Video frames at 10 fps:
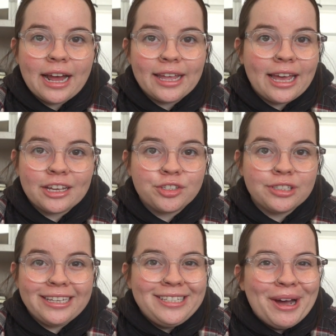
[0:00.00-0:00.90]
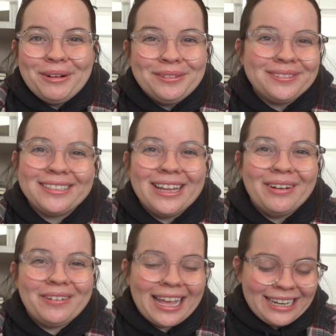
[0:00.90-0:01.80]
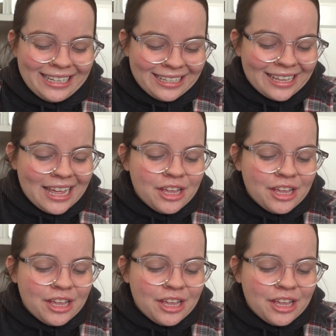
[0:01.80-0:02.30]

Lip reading: I actually don't know any.